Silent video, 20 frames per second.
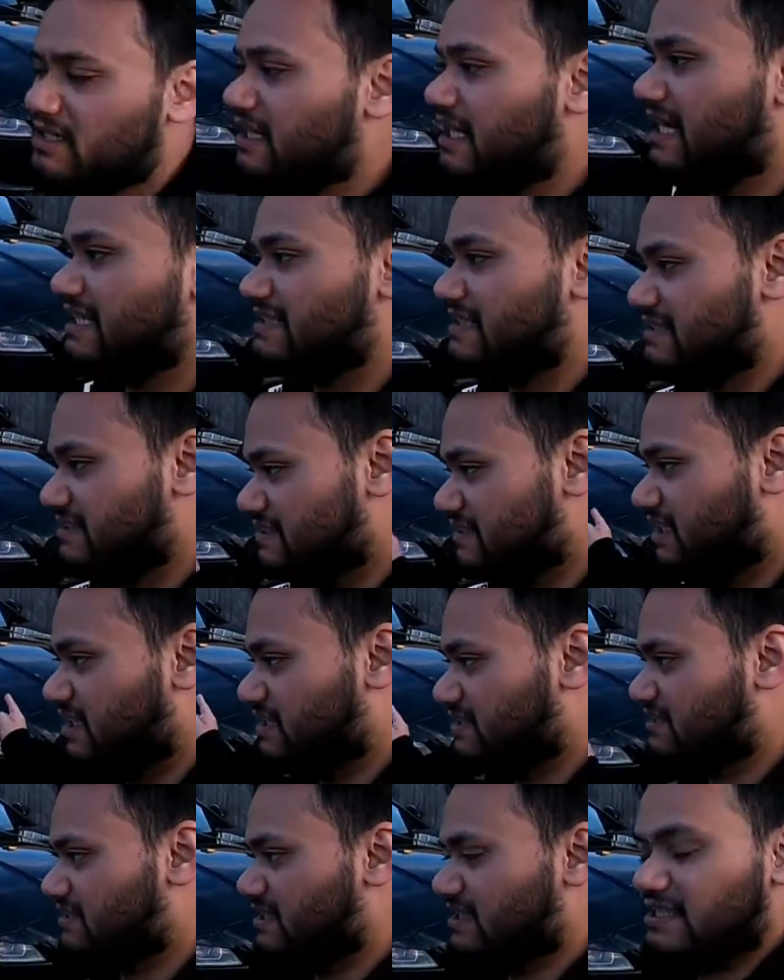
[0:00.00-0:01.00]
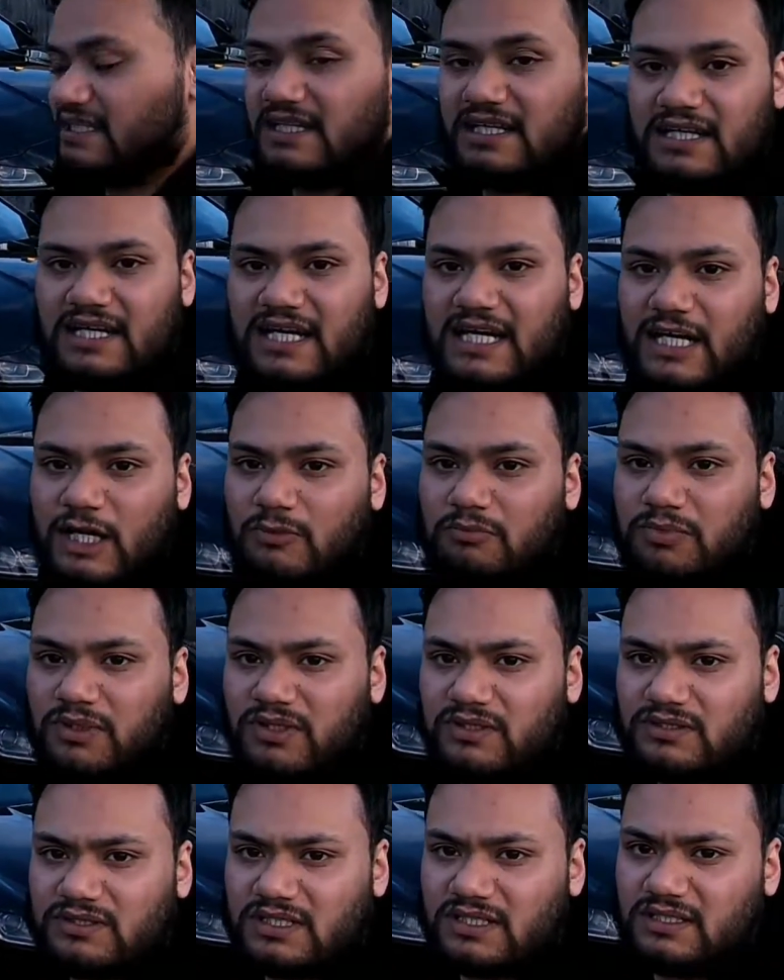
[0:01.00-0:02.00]
as it does help
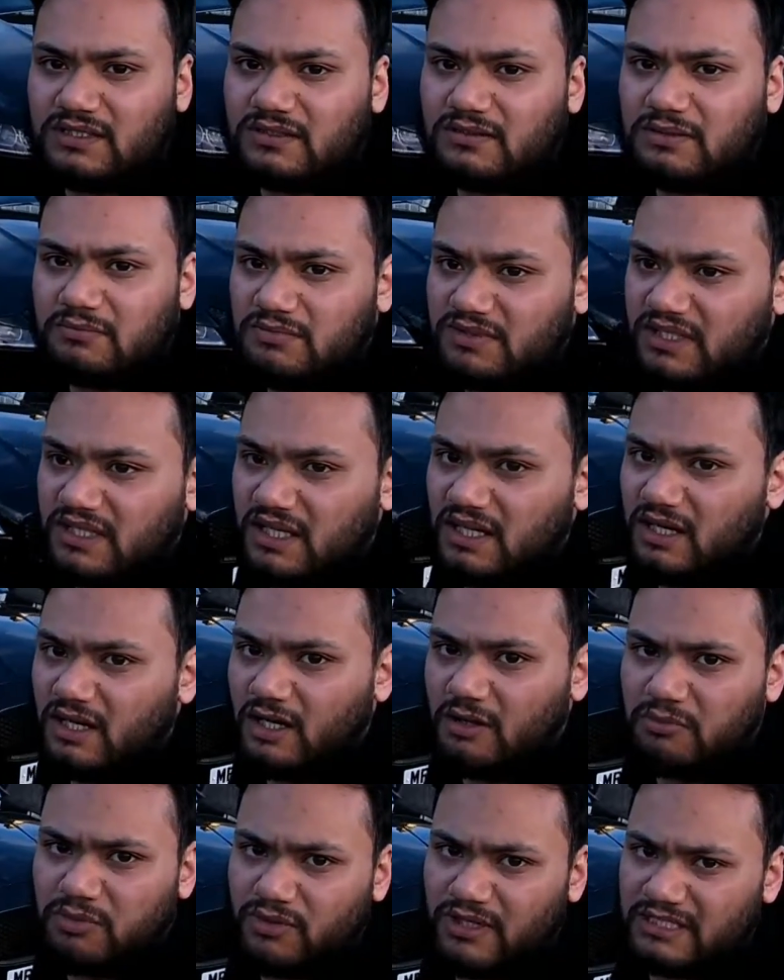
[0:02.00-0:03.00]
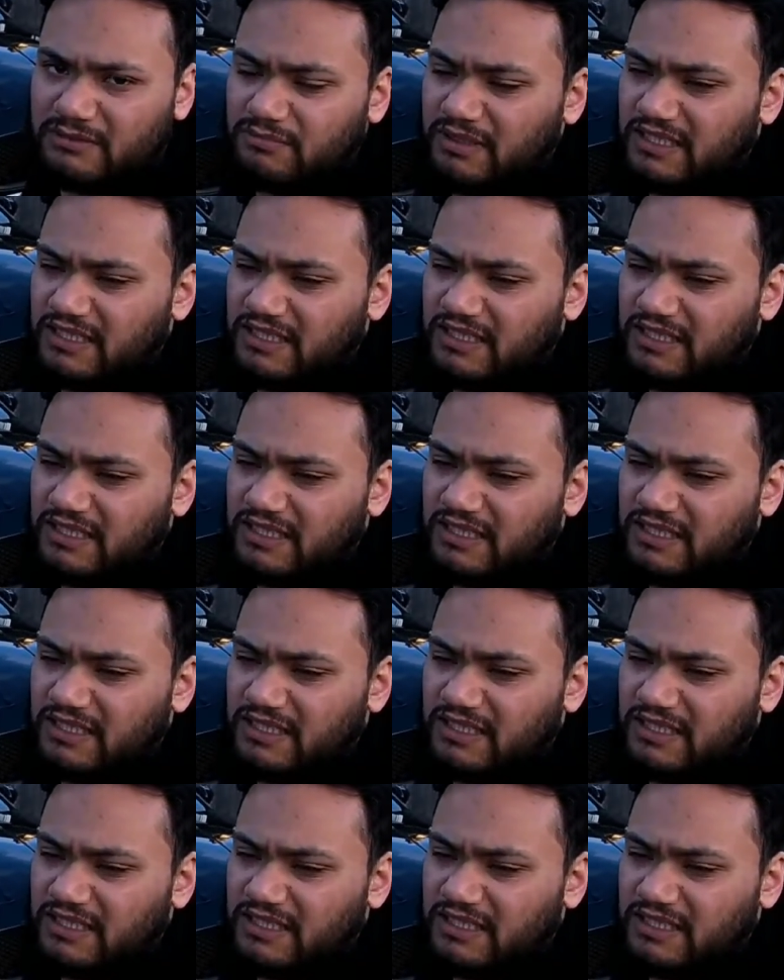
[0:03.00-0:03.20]
the car operate